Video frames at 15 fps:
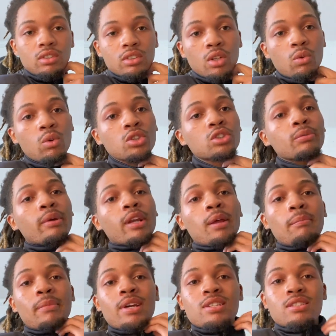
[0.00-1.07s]
once you make
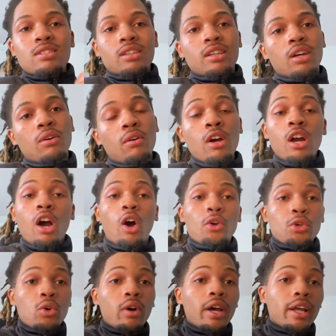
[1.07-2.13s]
that business account, or you're
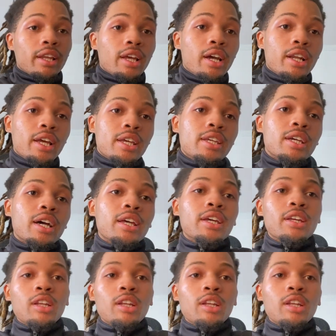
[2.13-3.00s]
gonna have to have that EIN